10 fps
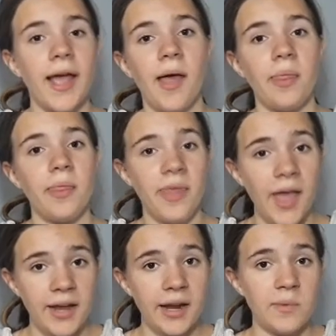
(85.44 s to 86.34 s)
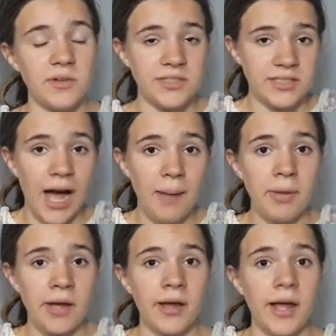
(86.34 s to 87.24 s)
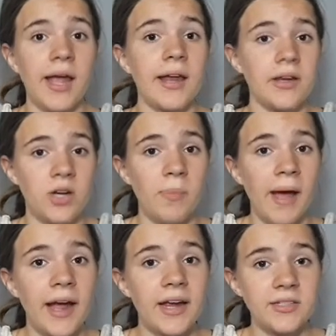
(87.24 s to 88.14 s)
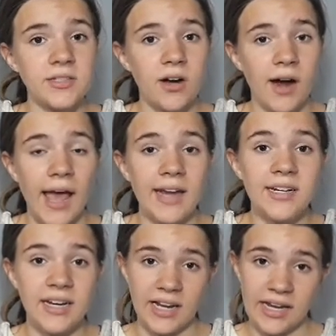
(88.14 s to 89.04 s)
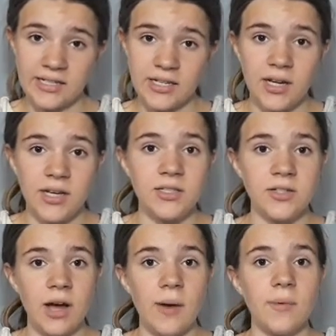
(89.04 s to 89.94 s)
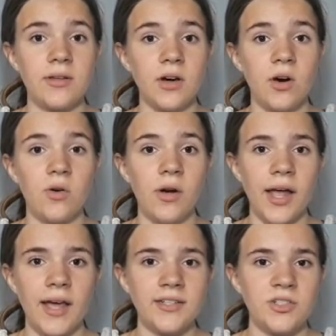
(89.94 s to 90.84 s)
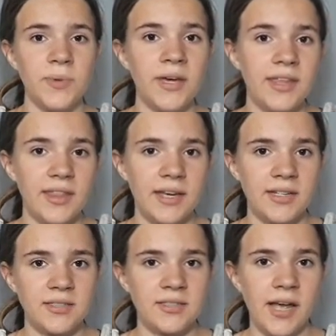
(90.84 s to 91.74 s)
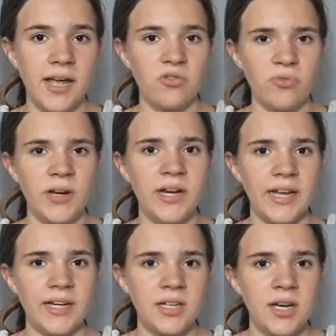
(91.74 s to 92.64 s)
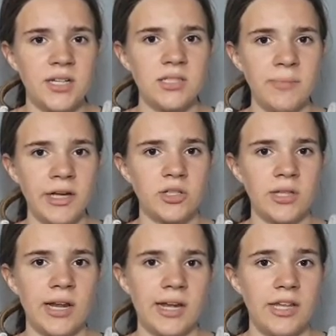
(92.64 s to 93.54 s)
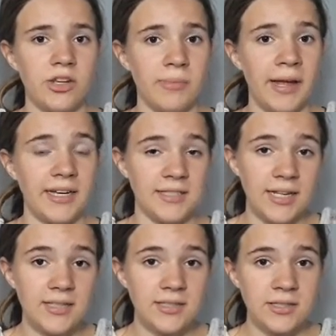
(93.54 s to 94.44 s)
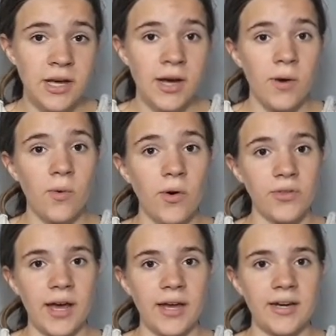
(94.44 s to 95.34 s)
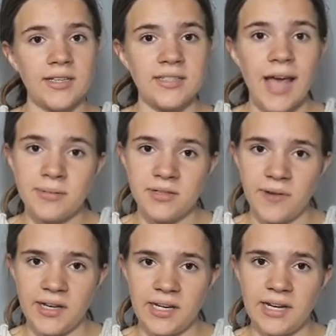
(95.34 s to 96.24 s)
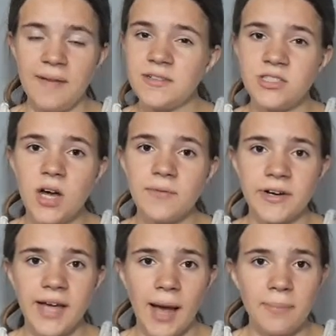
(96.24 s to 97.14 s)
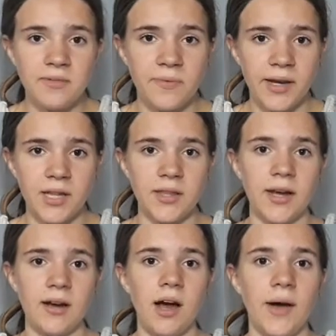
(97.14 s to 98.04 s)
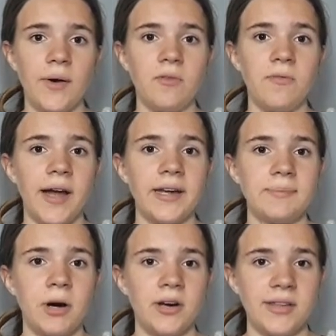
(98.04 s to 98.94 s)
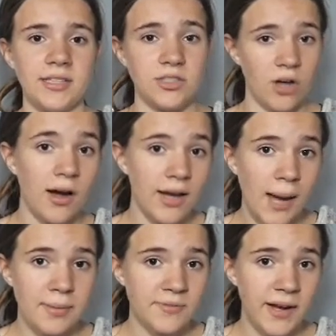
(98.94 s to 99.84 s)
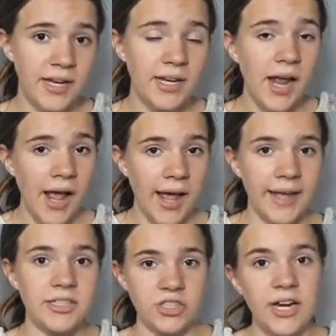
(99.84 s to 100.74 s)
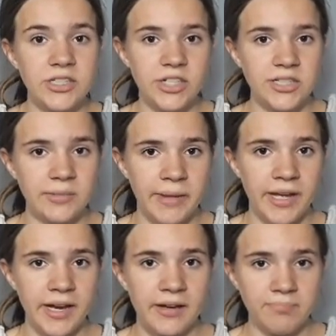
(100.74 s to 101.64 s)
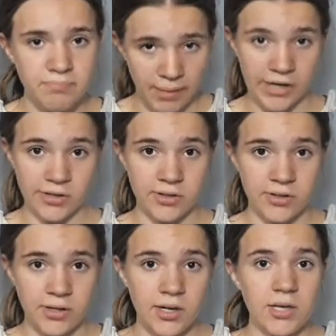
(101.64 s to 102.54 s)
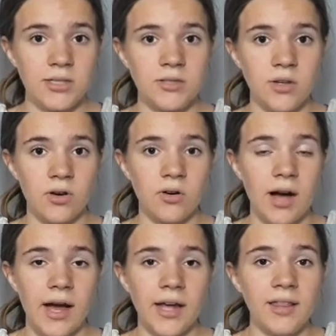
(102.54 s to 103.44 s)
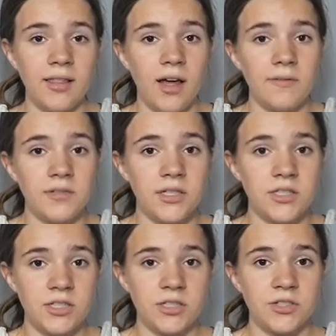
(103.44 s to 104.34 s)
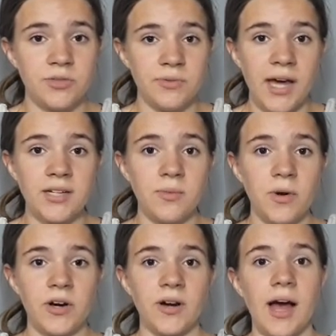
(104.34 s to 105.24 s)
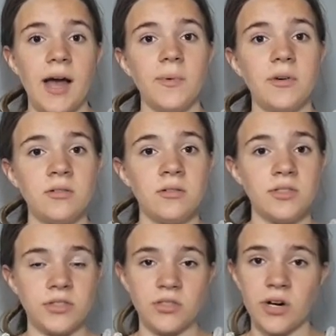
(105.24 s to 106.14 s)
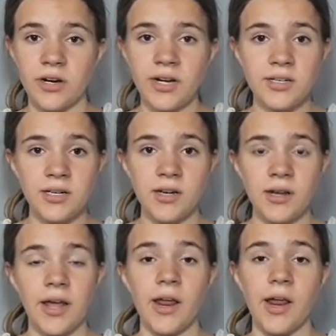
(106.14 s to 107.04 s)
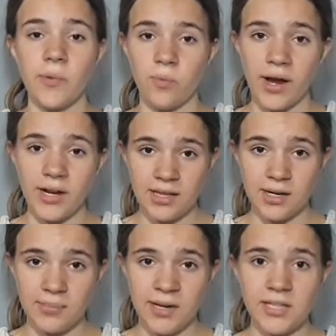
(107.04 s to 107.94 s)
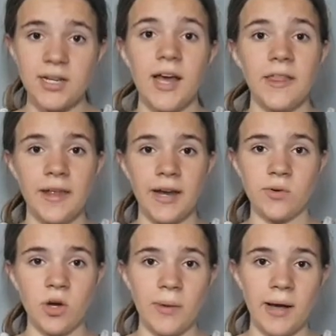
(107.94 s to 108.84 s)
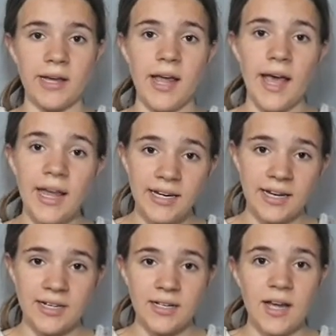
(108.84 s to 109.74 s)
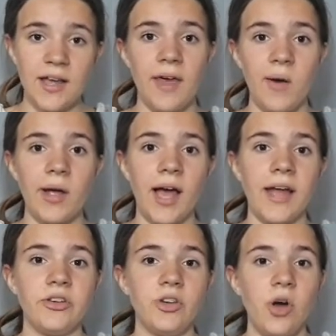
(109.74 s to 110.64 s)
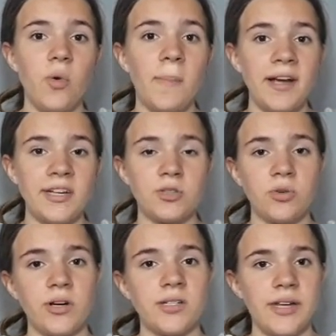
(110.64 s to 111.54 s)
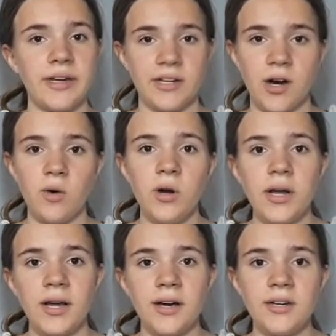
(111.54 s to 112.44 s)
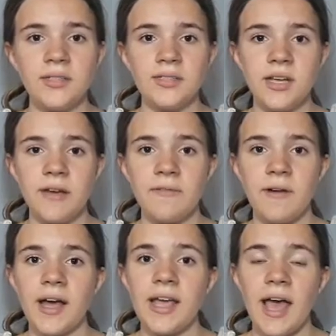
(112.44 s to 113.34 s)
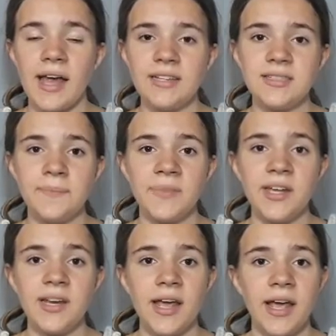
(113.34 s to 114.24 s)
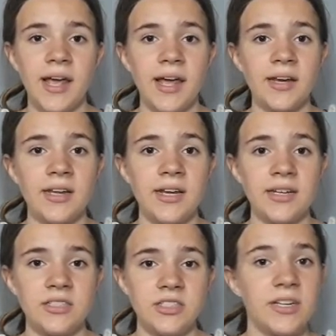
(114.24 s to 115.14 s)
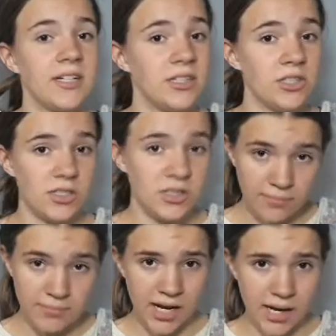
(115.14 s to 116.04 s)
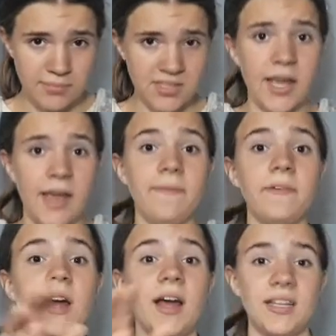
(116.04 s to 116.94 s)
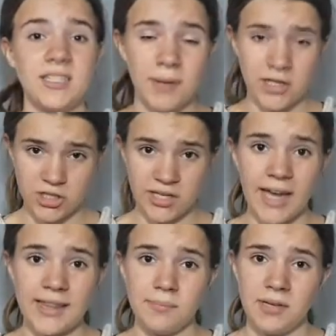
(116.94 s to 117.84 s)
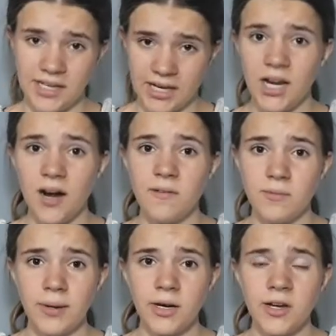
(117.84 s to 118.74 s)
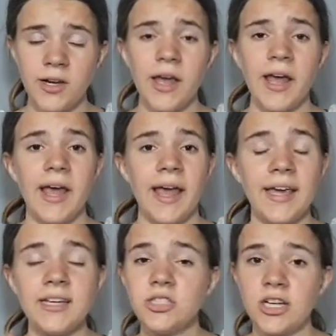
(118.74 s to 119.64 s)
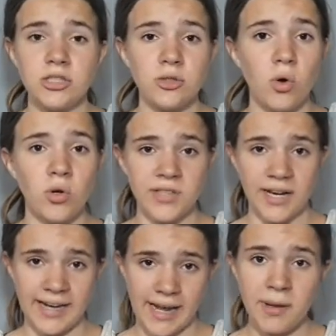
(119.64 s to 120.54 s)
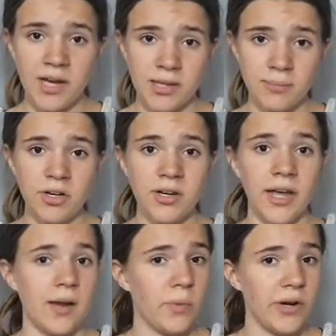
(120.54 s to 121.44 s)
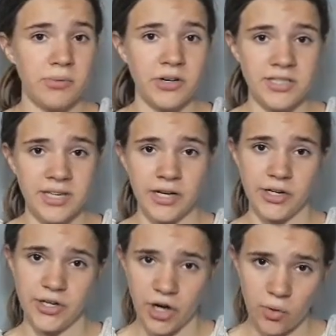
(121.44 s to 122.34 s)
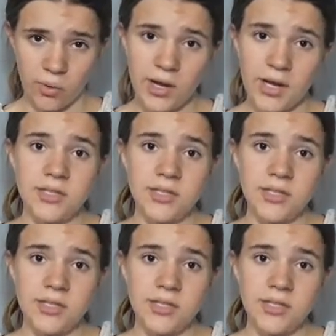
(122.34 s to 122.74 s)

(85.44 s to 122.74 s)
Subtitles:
and then I will stop and go back and start editing it. So I will go and tweak things and read it to make sure that it either makes sense or that it's captivating. If it's not very captivating, then I will find a part that's not captivating and change it to make it better. So I love to just do that where I will start it and write a little bit, then I will go back and edit it. That way I know where my story is going to go. Because if I edit something and it can sometimes, if you're especially at the beginning of a book, it can change the whole dynamic of the book and where the book is going to go.